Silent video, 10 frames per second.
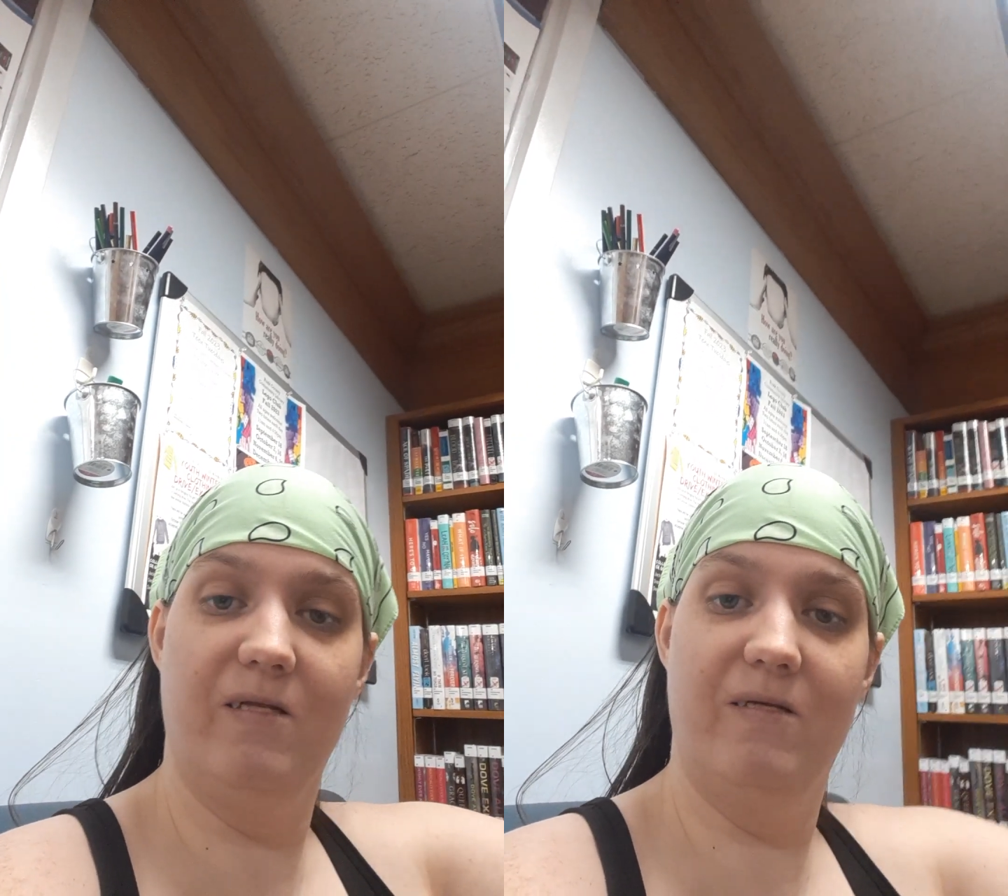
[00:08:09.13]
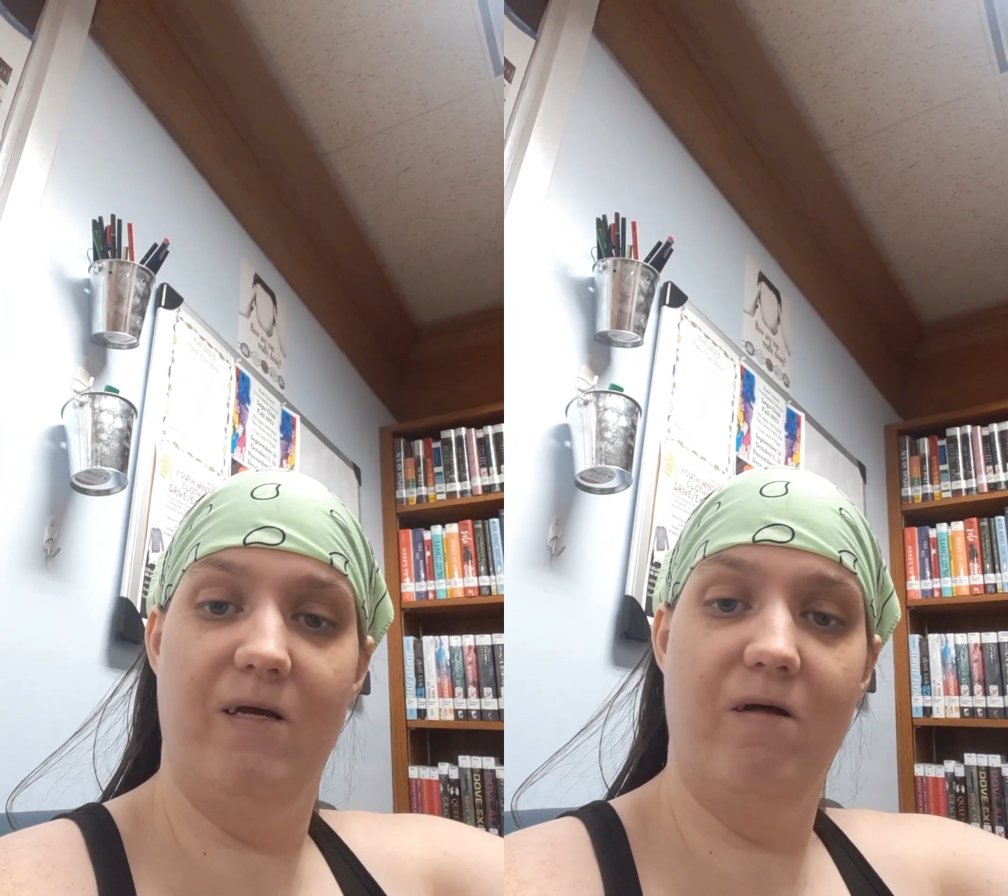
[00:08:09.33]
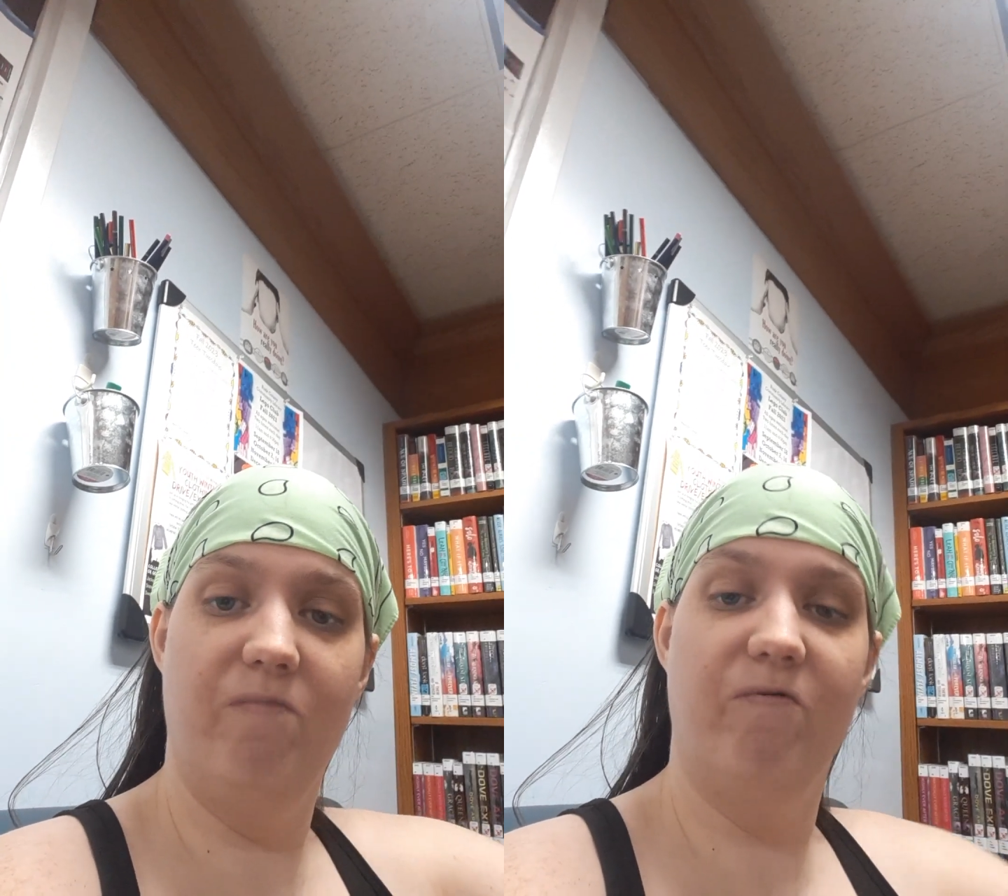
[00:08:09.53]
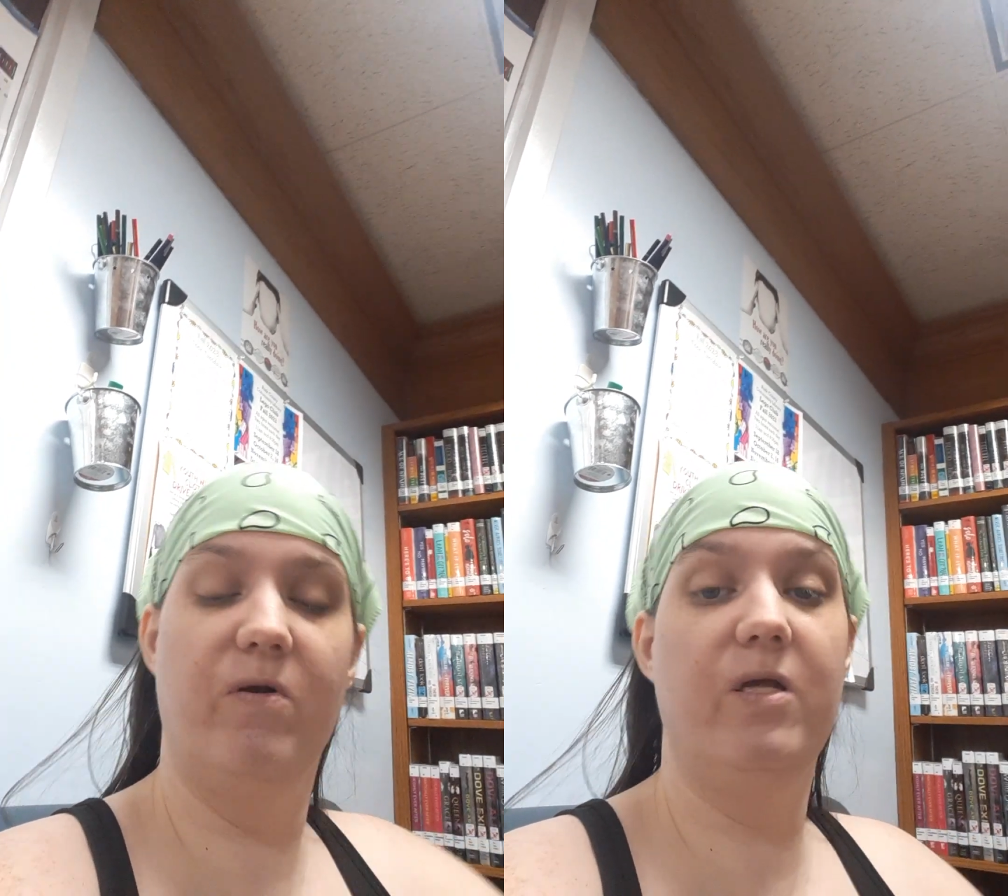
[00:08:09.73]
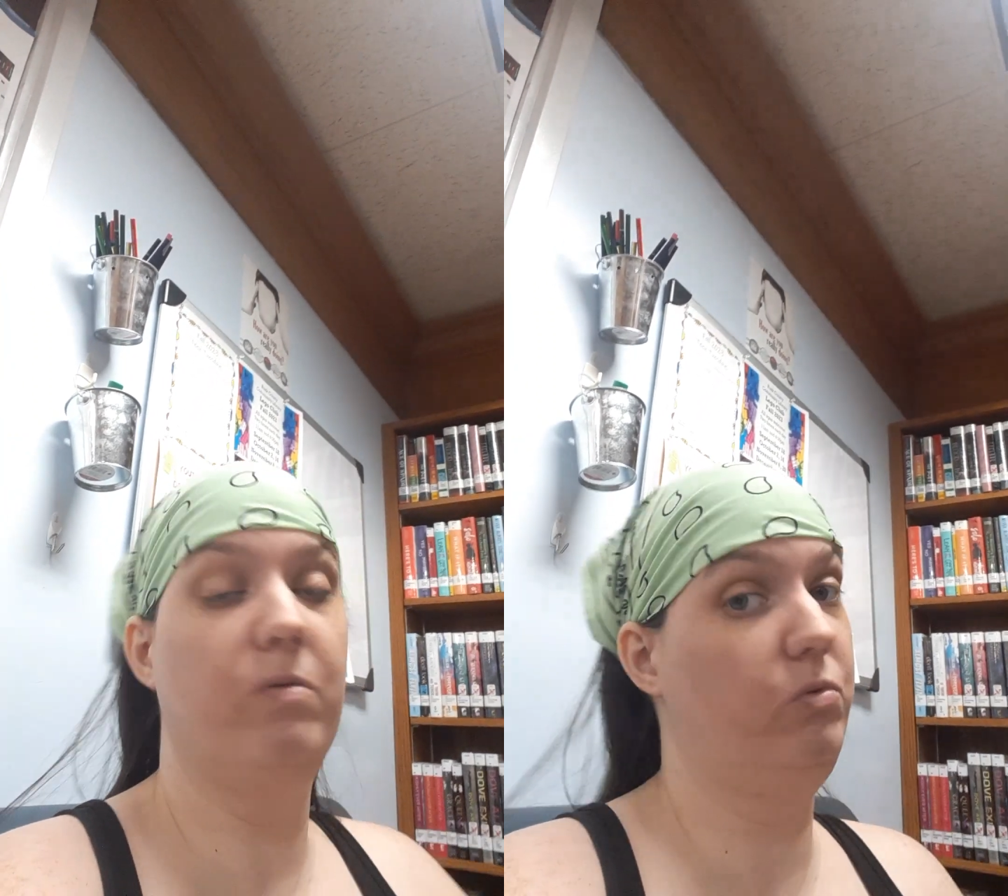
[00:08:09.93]
setup,
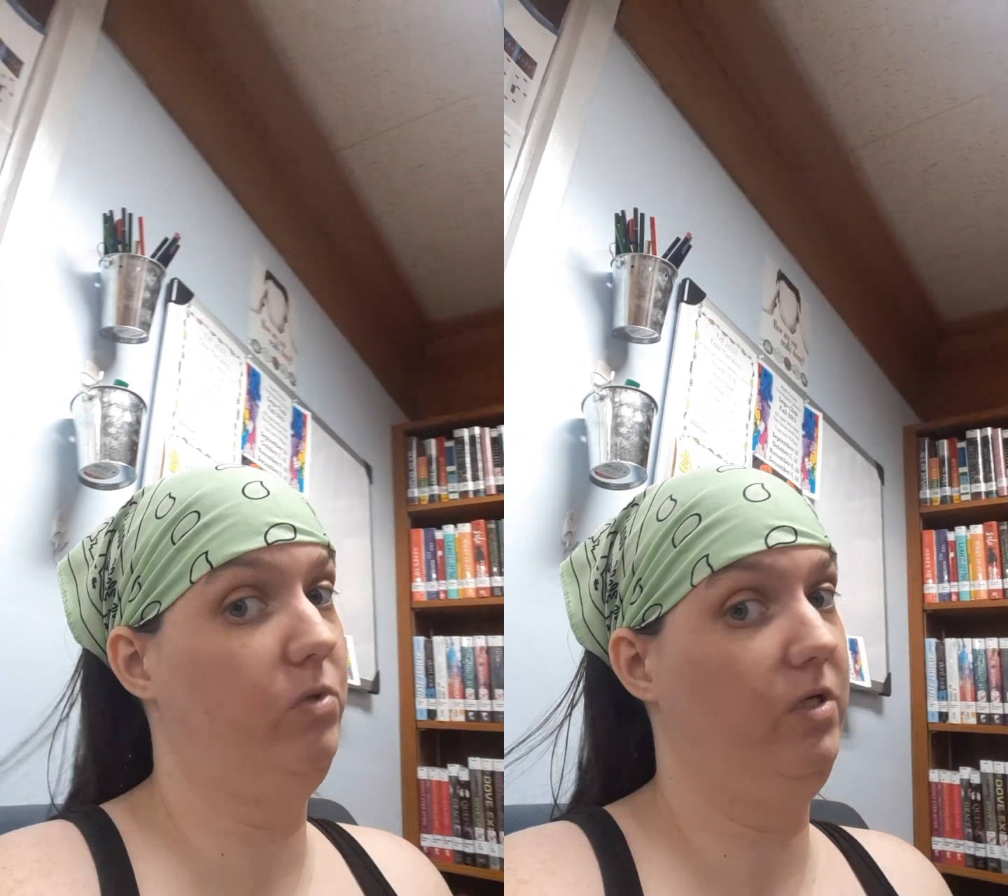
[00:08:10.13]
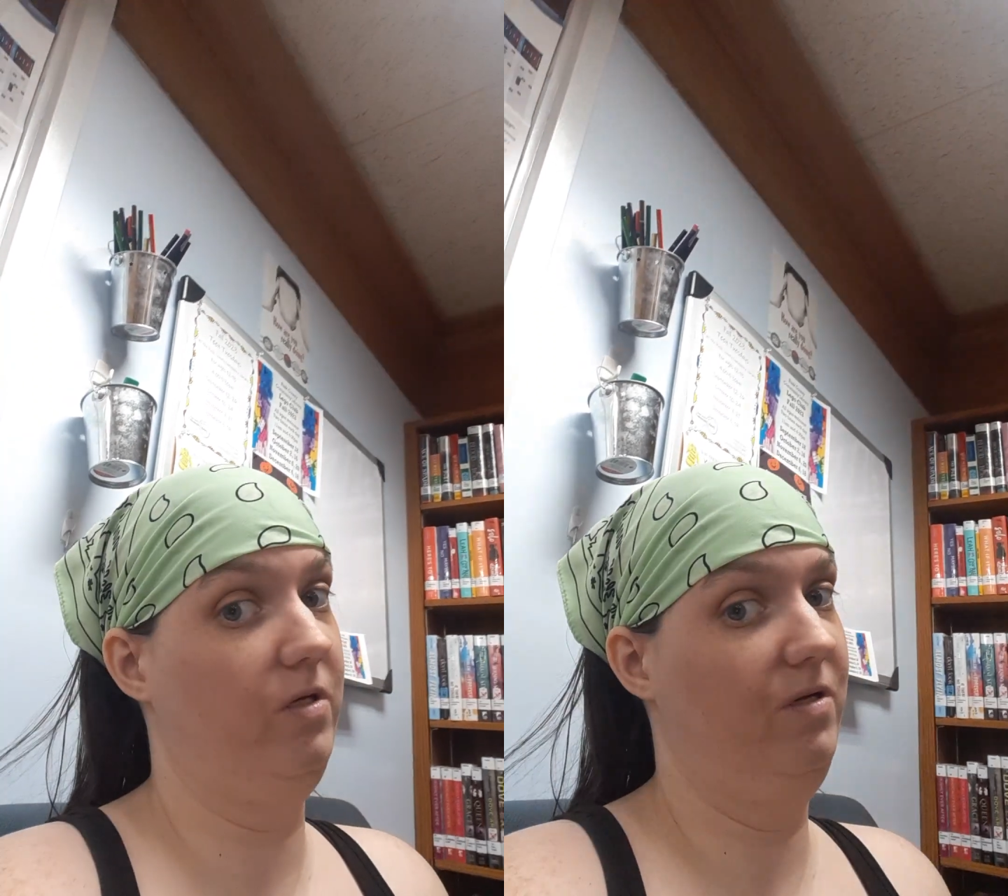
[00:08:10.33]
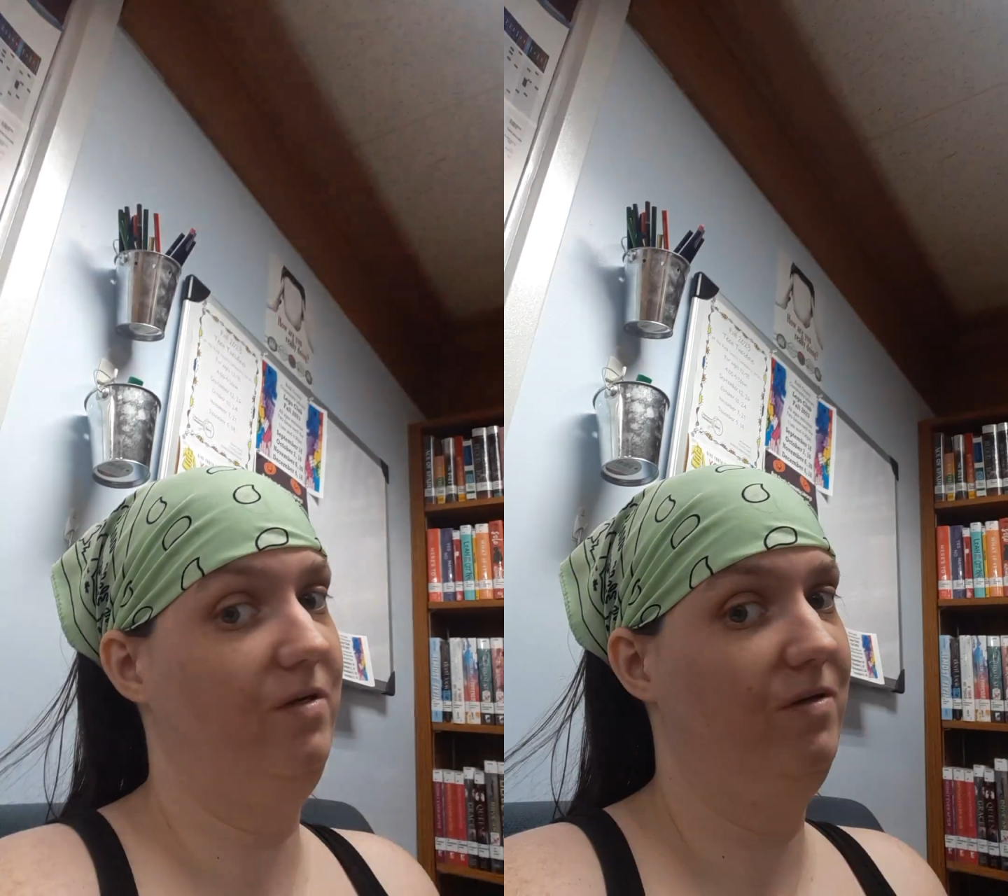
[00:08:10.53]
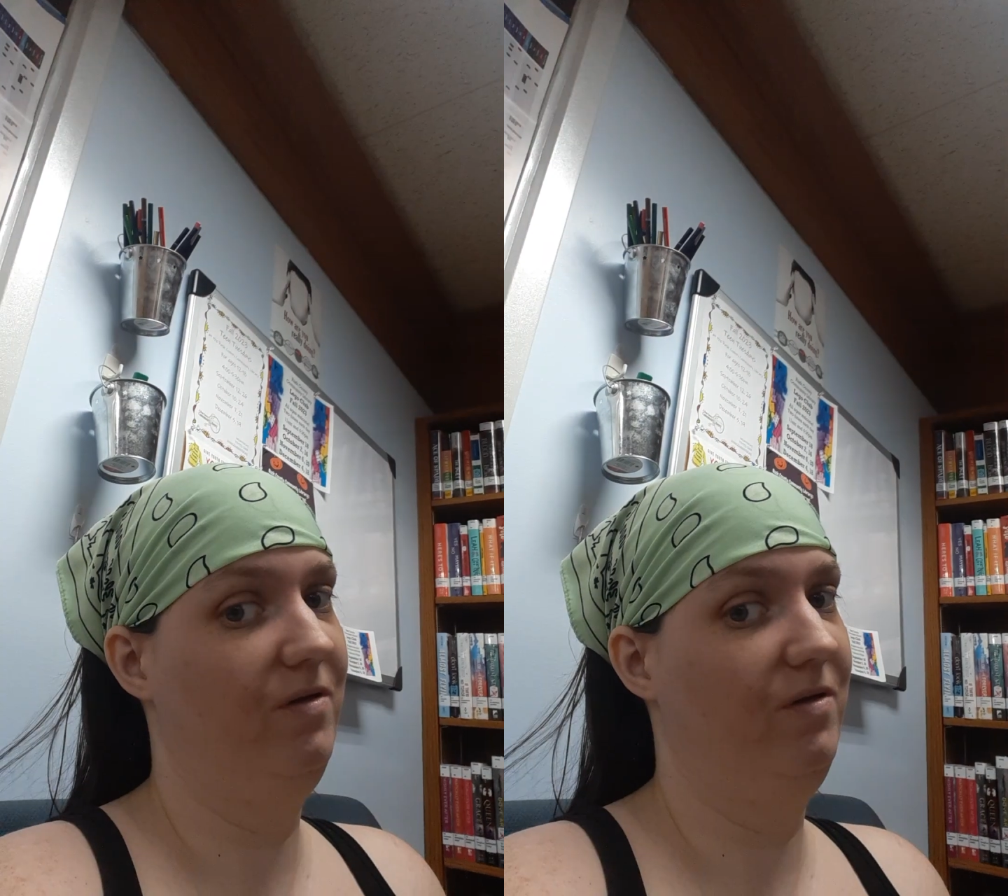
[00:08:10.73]
right? It was really good.